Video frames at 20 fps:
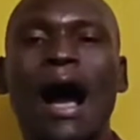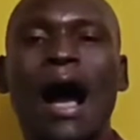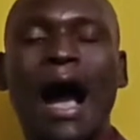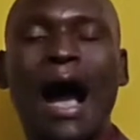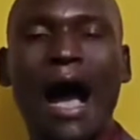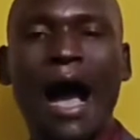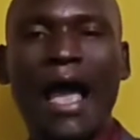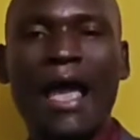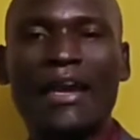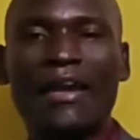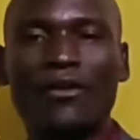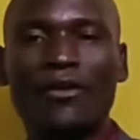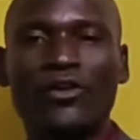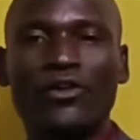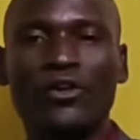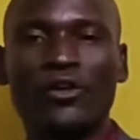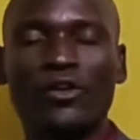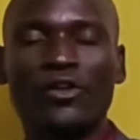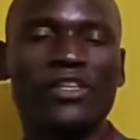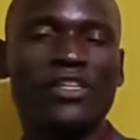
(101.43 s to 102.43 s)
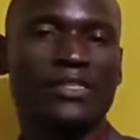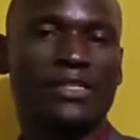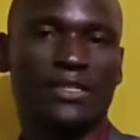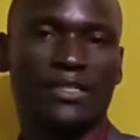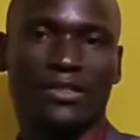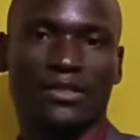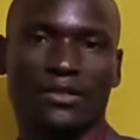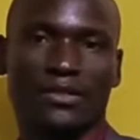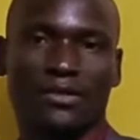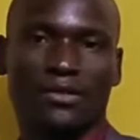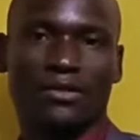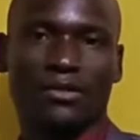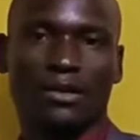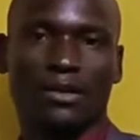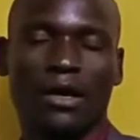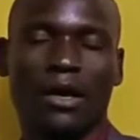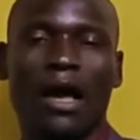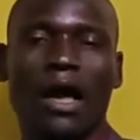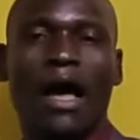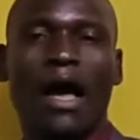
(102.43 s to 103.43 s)
hydrogeologist.
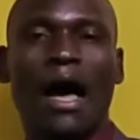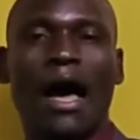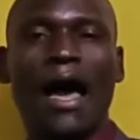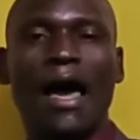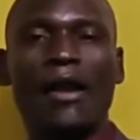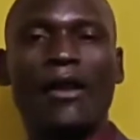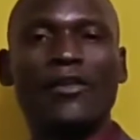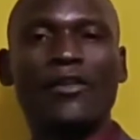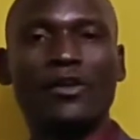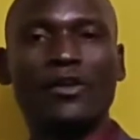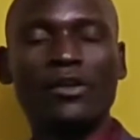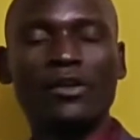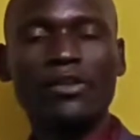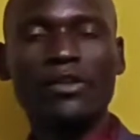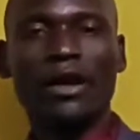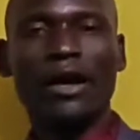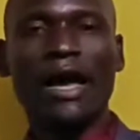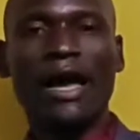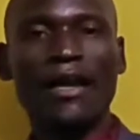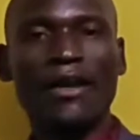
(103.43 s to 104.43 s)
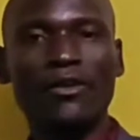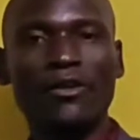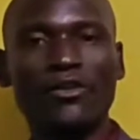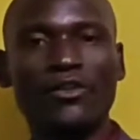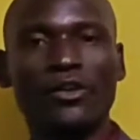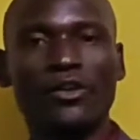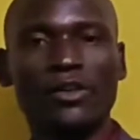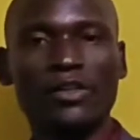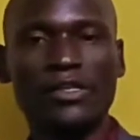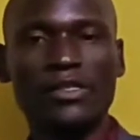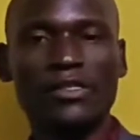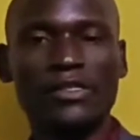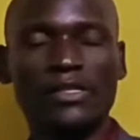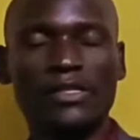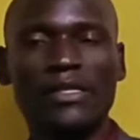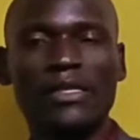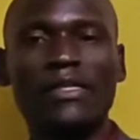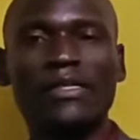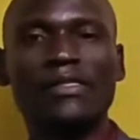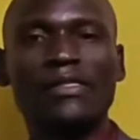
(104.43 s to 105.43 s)
Hydrogeologist, hydrogeologist
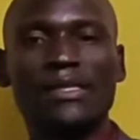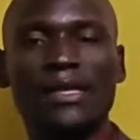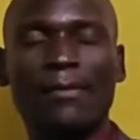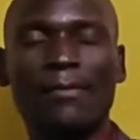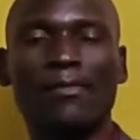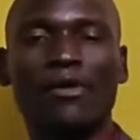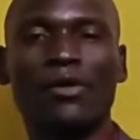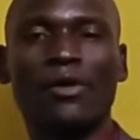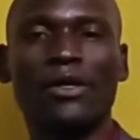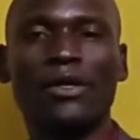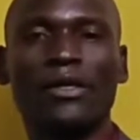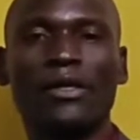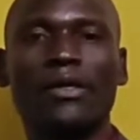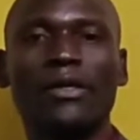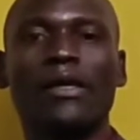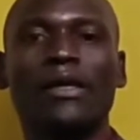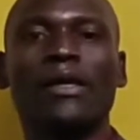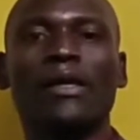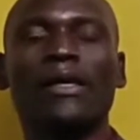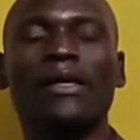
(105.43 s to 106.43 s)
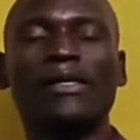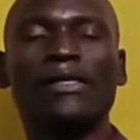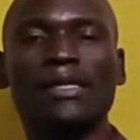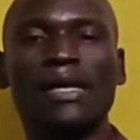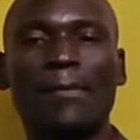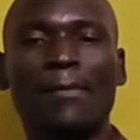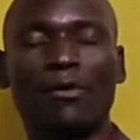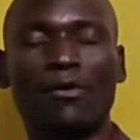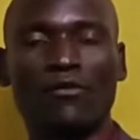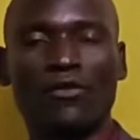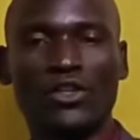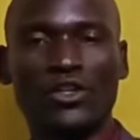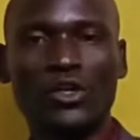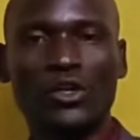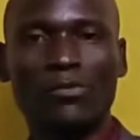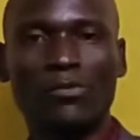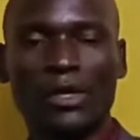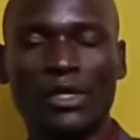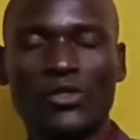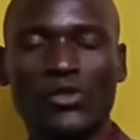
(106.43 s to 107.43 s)
is somebody, is a professional
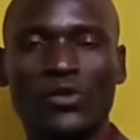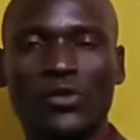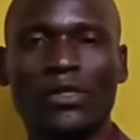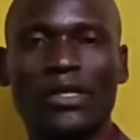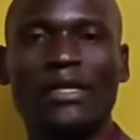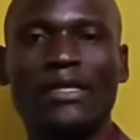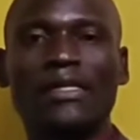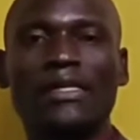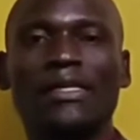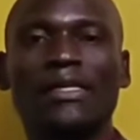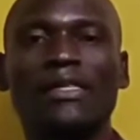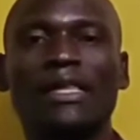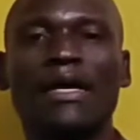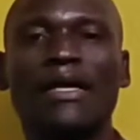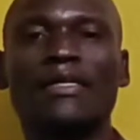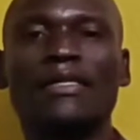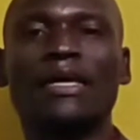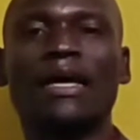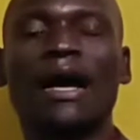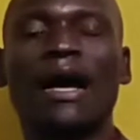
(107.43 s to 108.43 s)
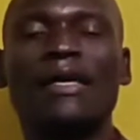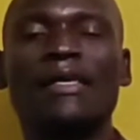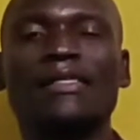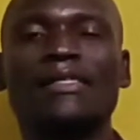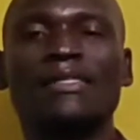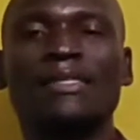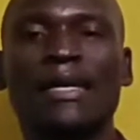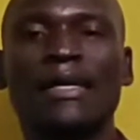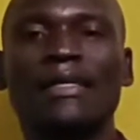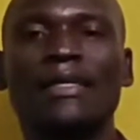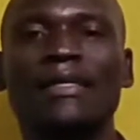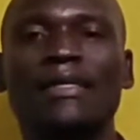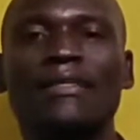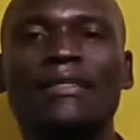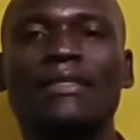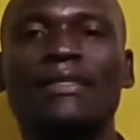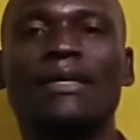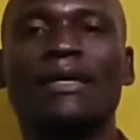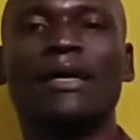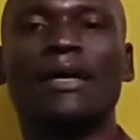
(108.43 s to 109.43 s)
person that, that has studied
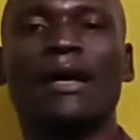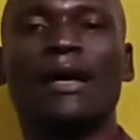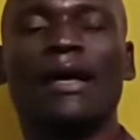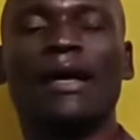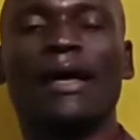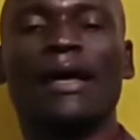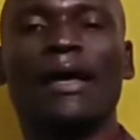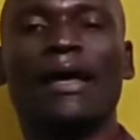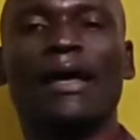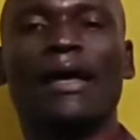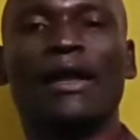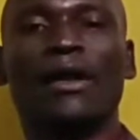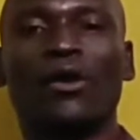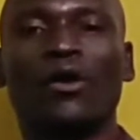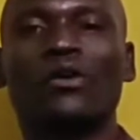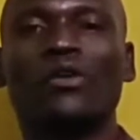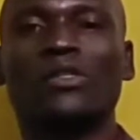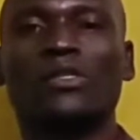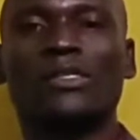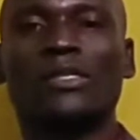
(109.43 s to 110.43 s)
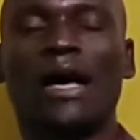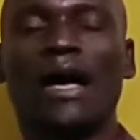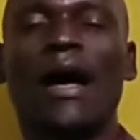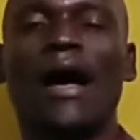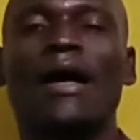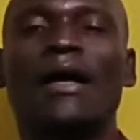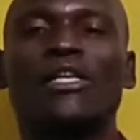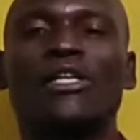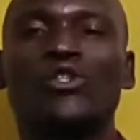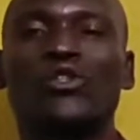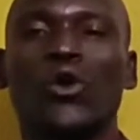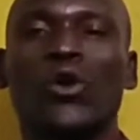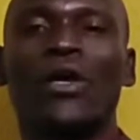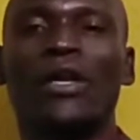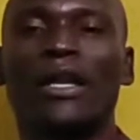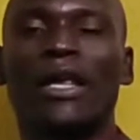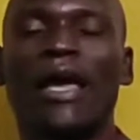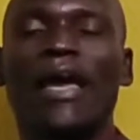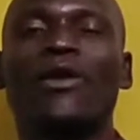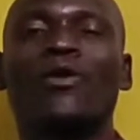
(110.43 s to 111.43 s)
uh, rocks, soil
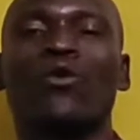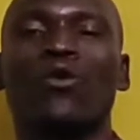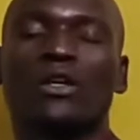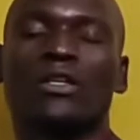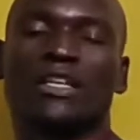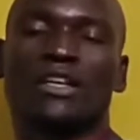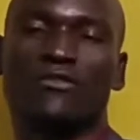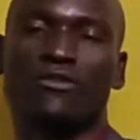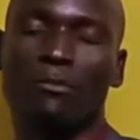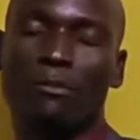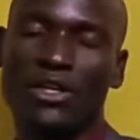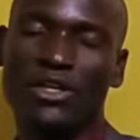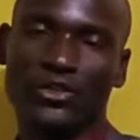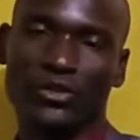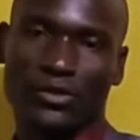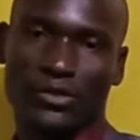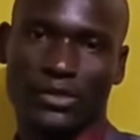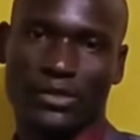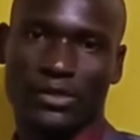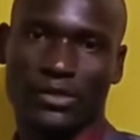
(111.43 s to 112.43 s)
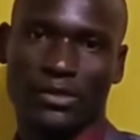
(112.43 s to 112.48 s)
and water formations